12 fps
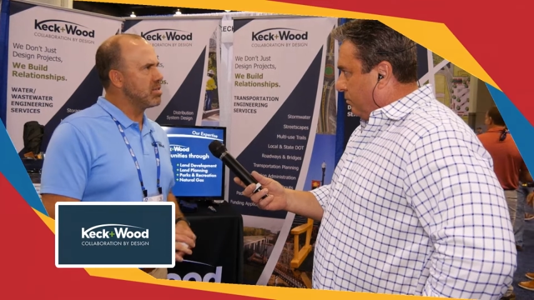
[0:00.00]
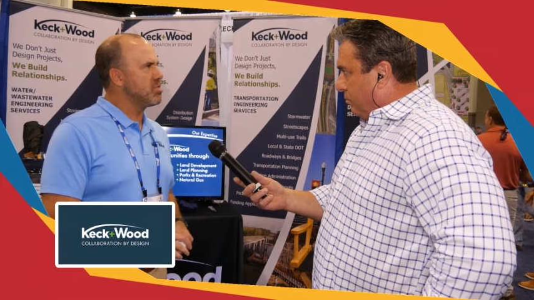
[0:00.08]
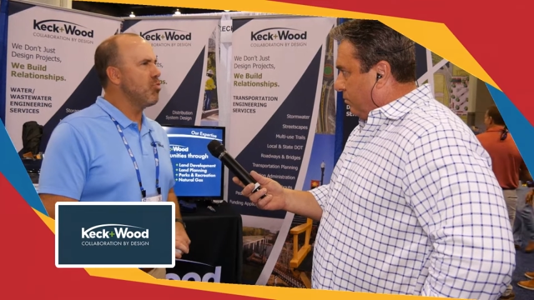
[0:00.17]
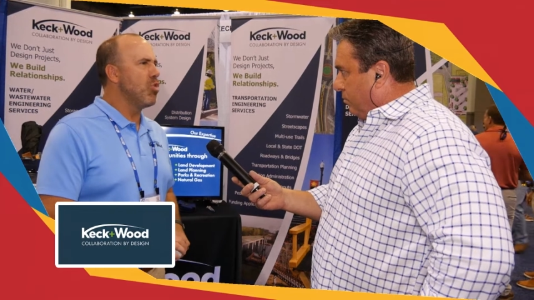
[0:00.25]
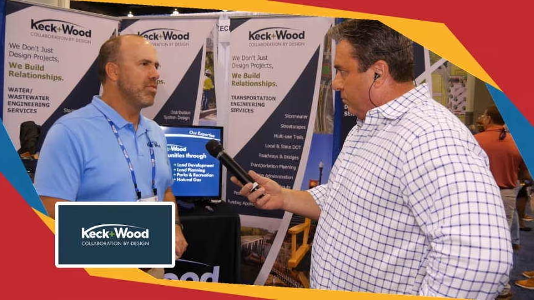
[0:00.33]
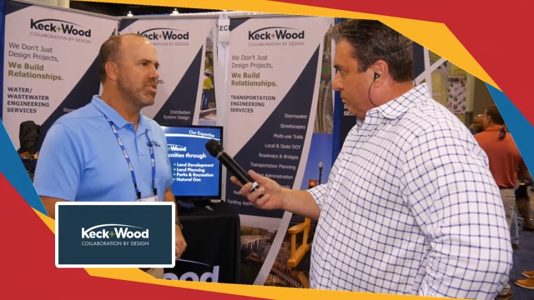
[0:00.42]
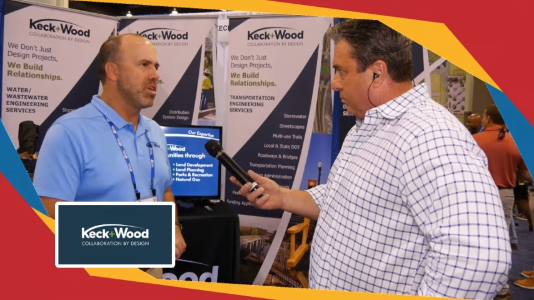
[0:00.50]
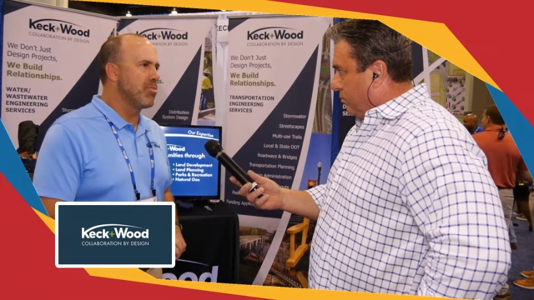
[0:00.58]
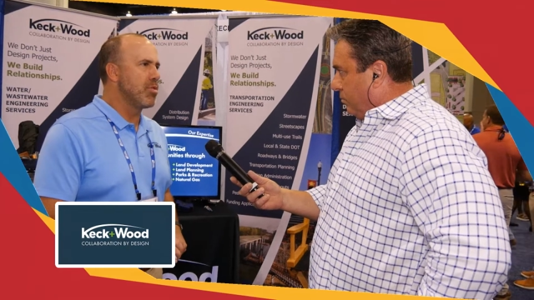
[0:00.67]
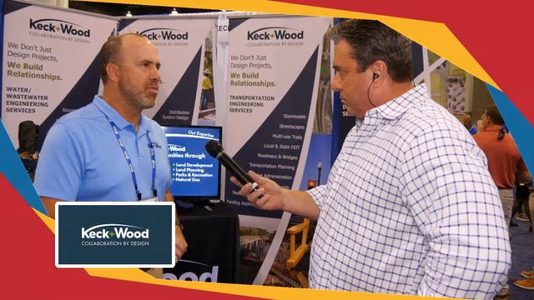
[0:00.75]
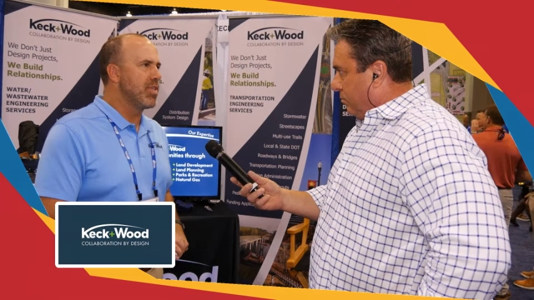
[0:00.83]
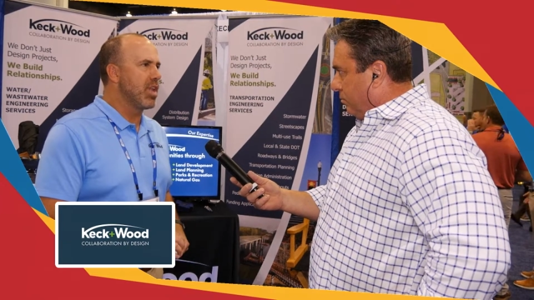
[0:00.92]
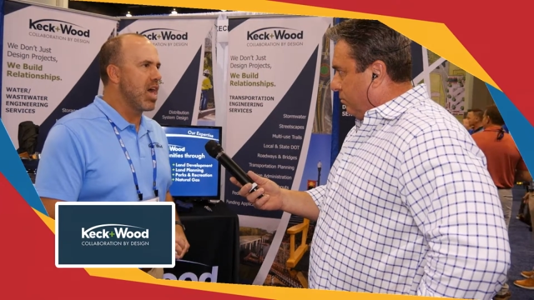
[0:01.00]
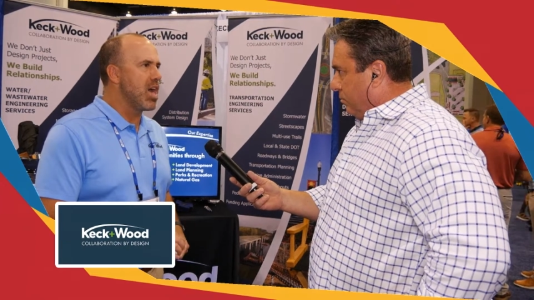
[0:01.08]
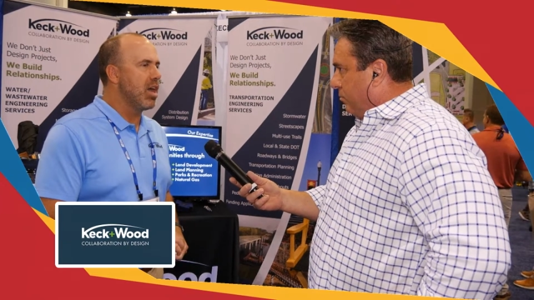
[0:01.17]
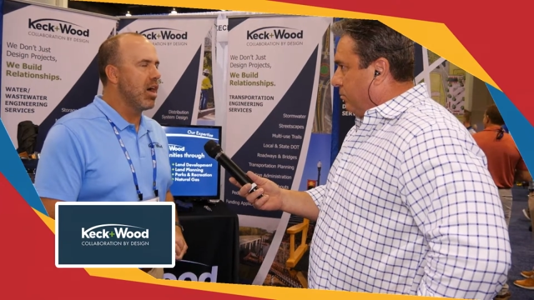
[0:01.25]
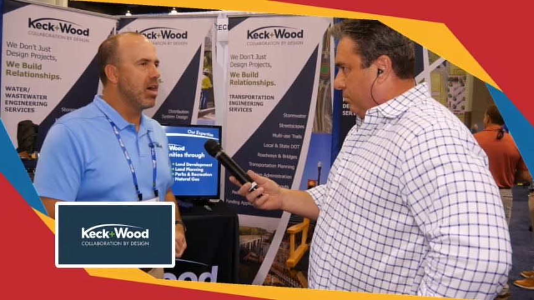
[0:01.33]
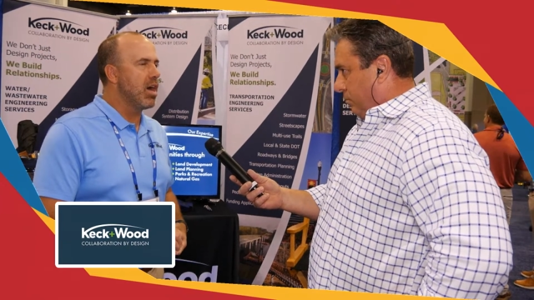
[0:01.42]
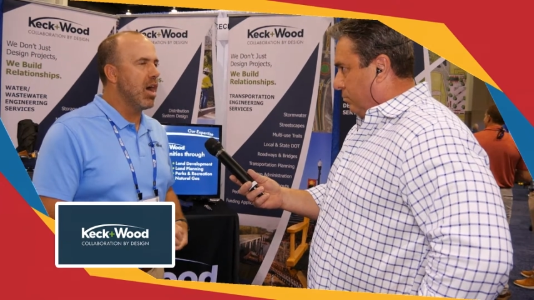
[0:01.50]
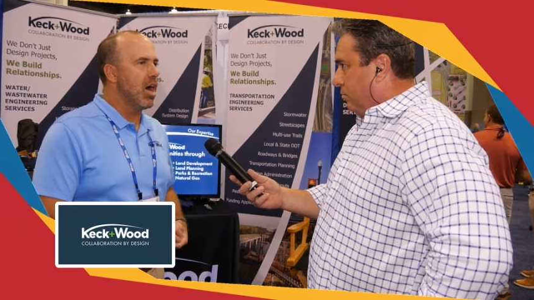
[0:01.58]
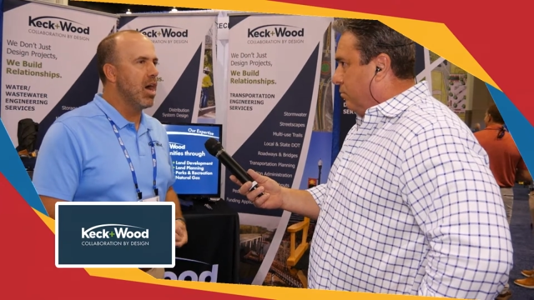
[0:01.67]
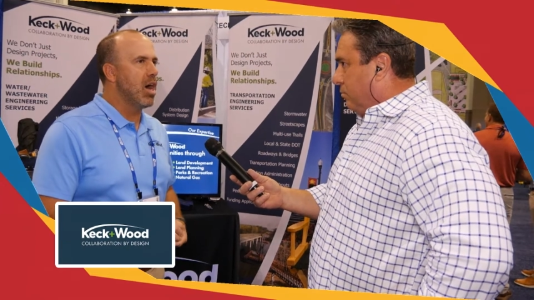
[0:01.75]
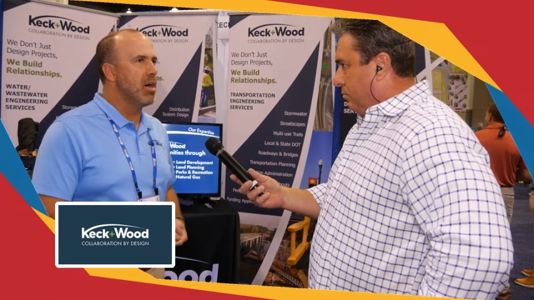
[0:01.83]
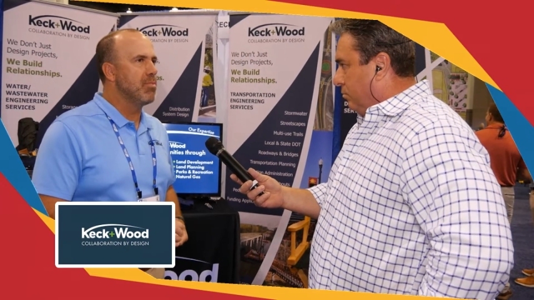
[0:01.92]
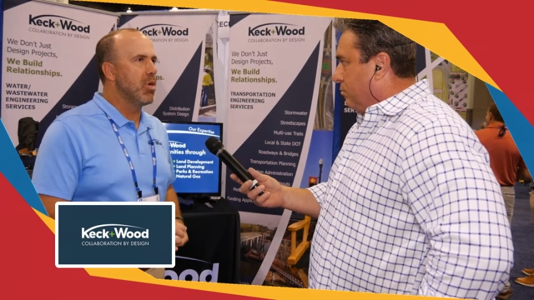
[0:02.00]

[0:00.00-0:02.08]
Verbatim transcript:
Speaker 1: more of a suburb of Atlanta. Uh, mm-hmm.